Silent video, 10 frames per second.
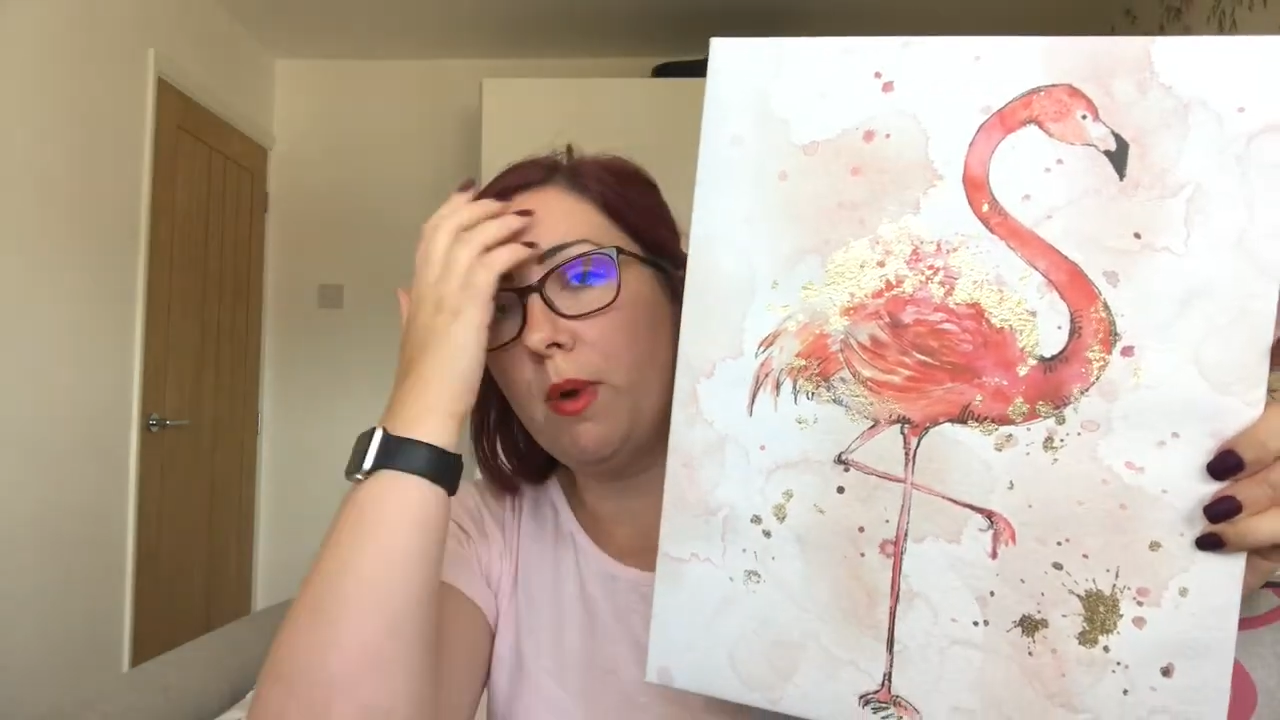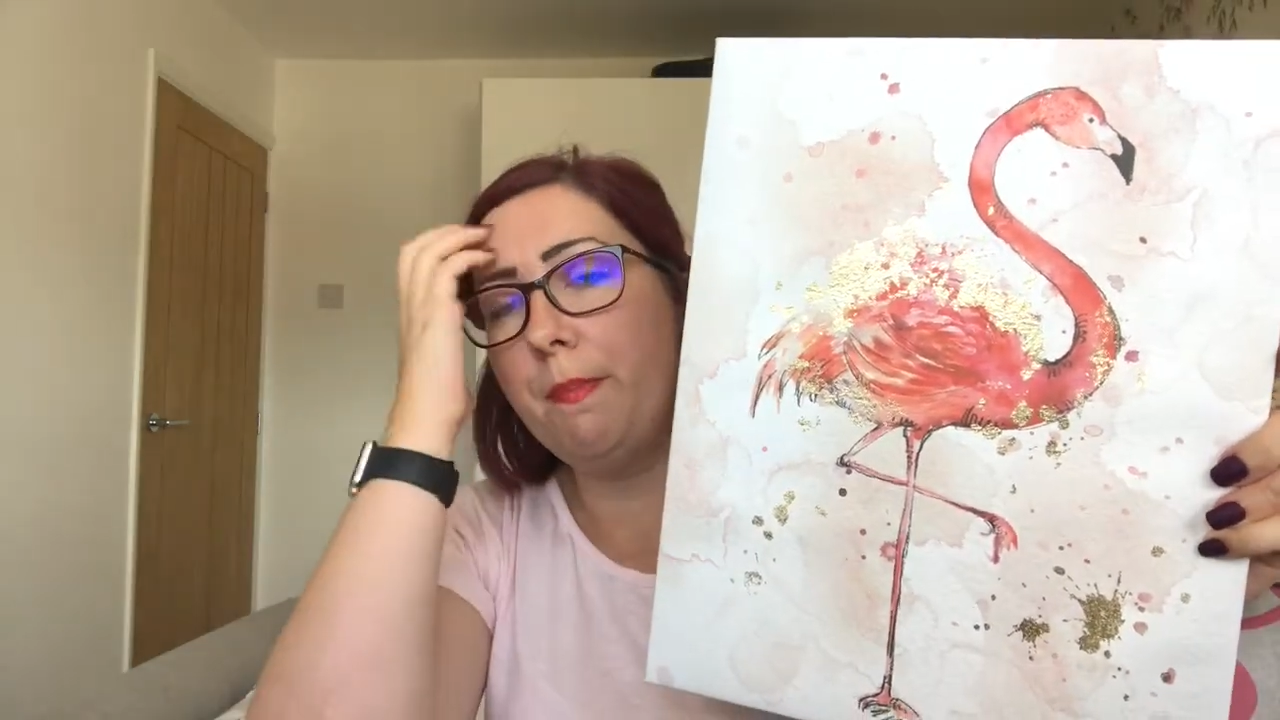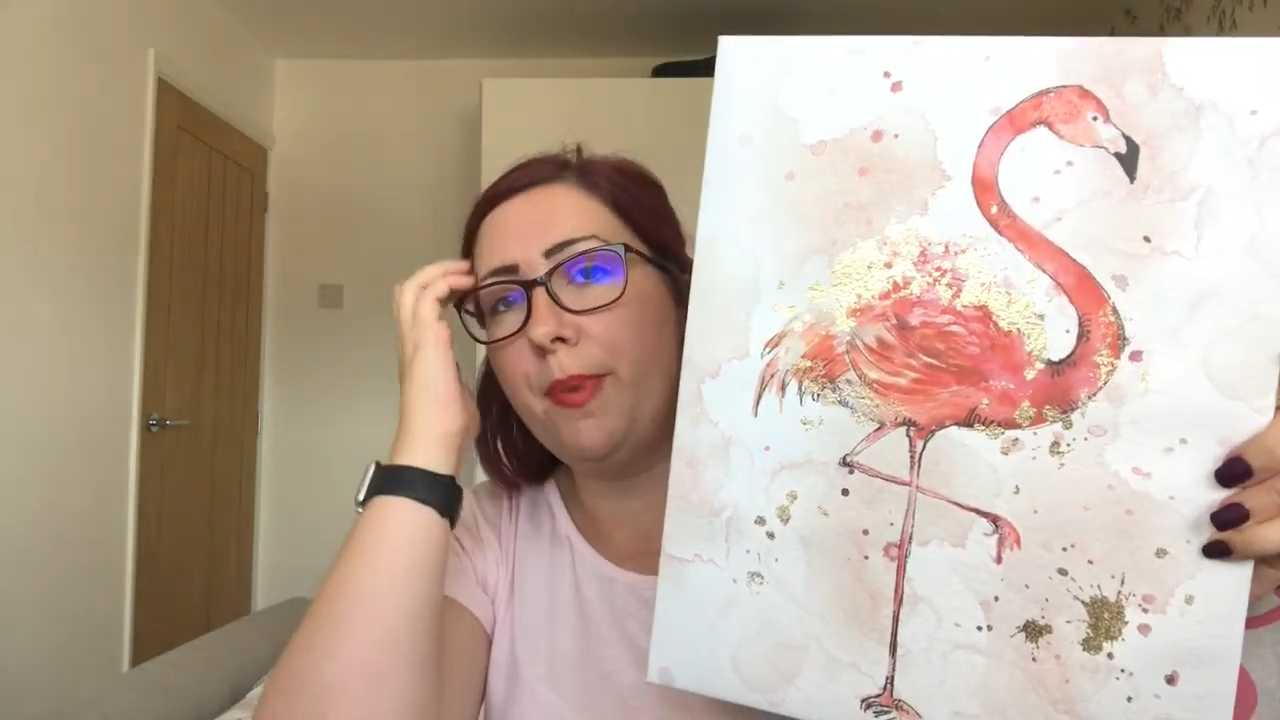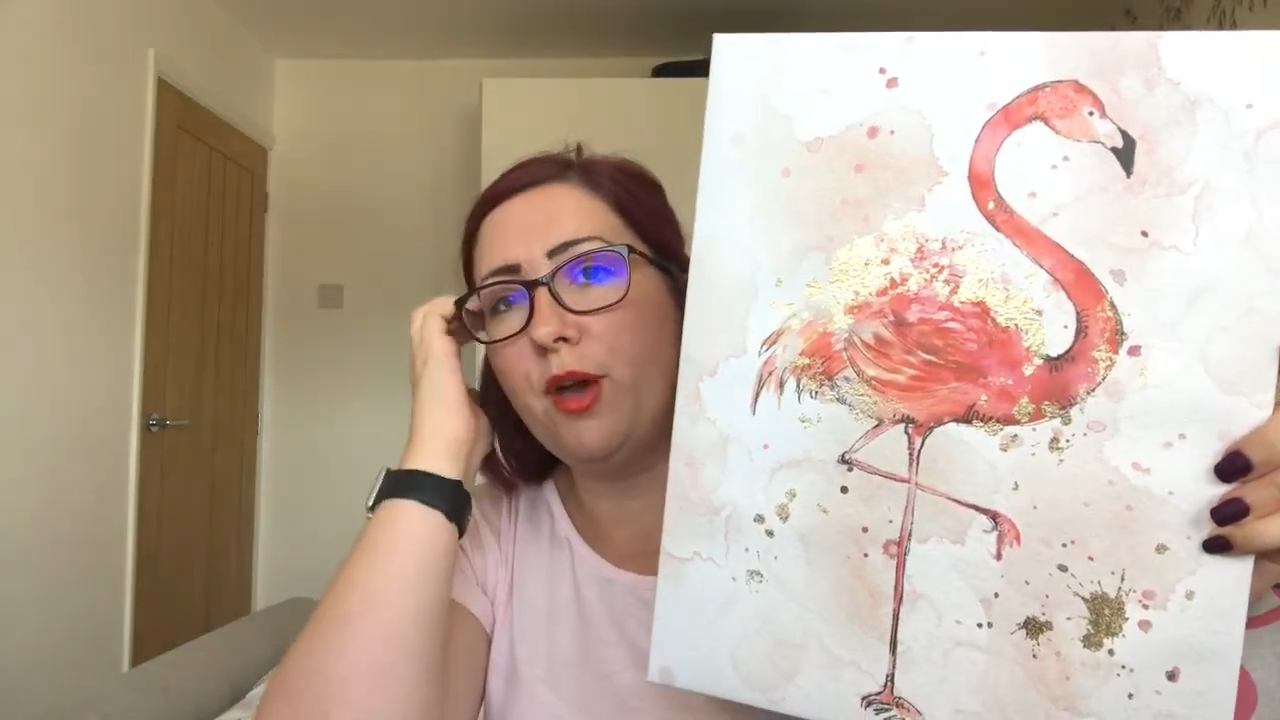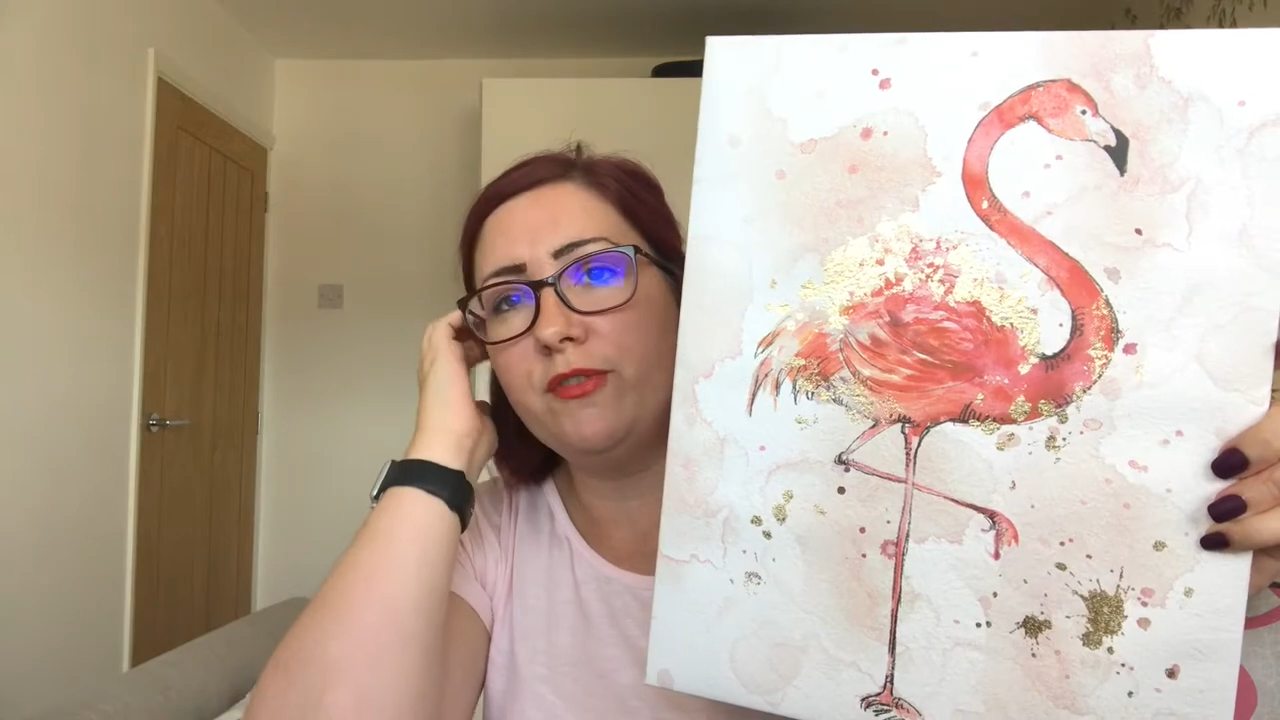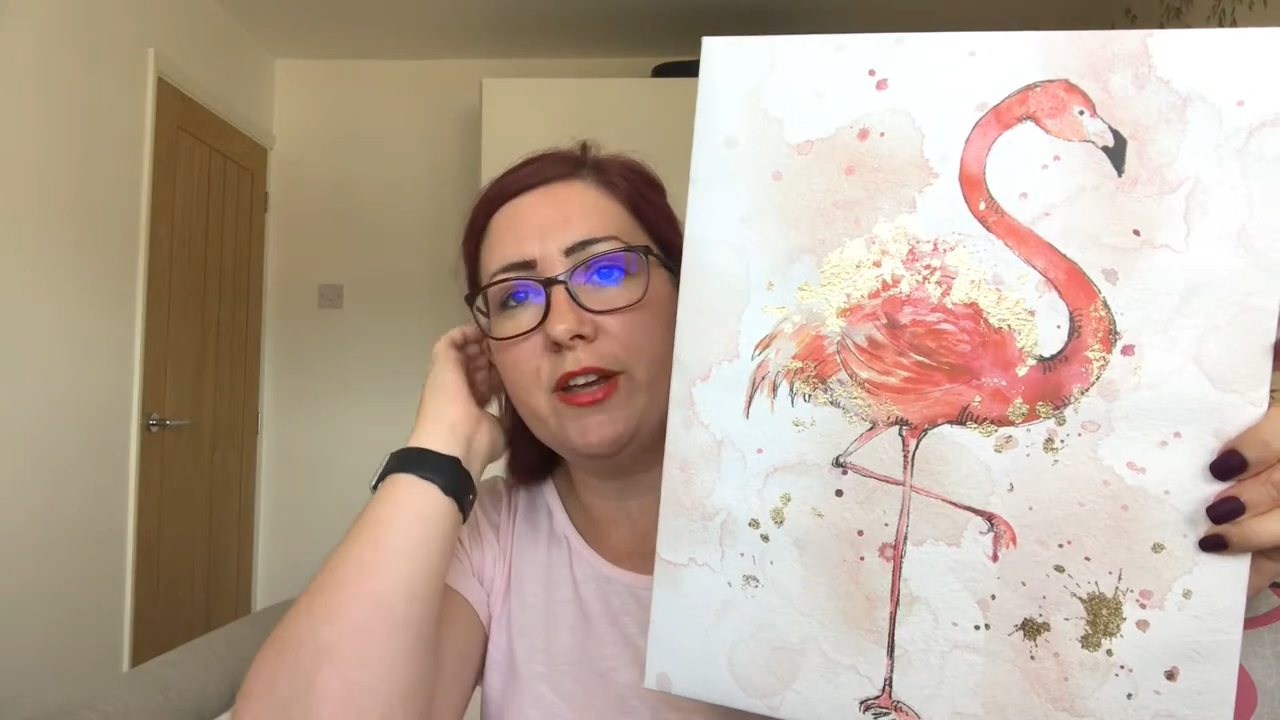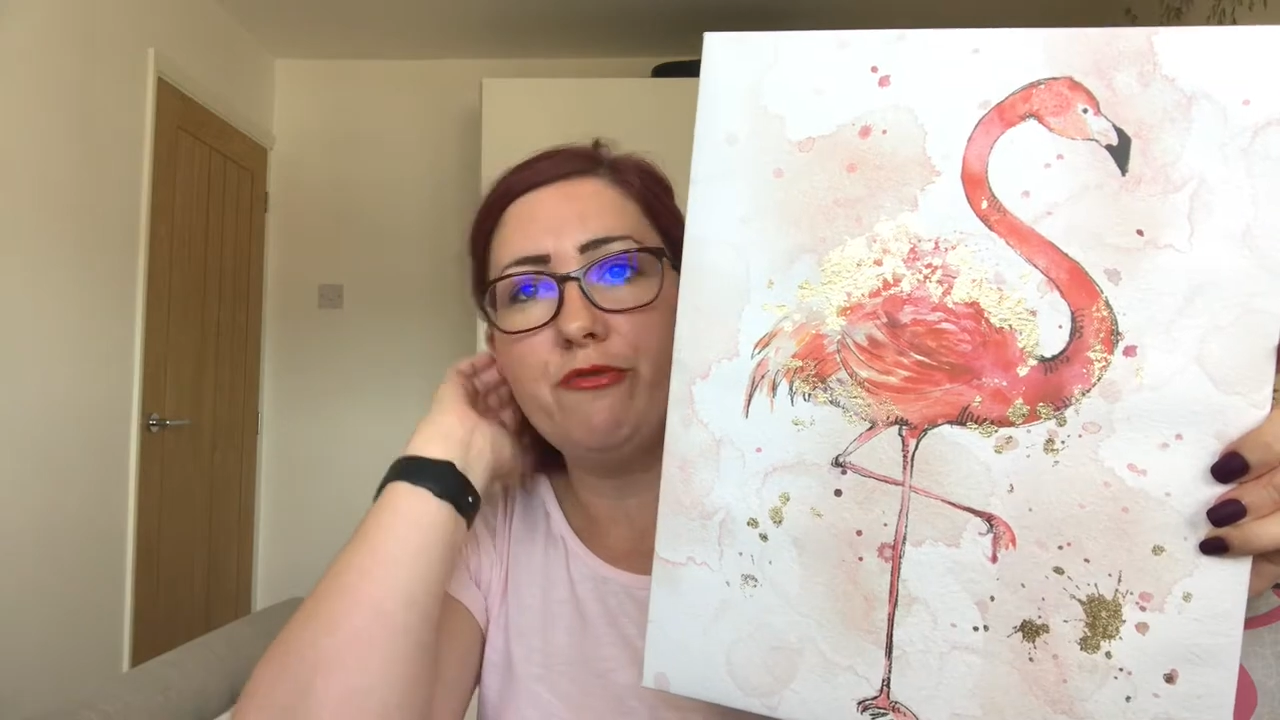my birthday